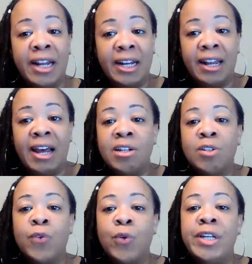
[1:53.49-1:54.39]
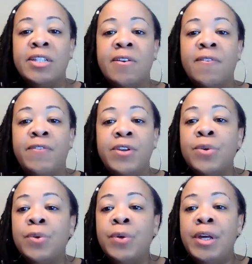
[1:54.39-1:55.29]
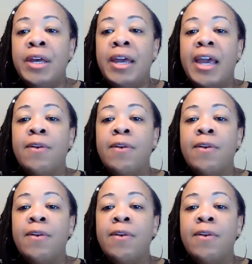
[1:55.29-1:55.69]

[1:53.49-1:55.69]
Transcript: that allows for it to feel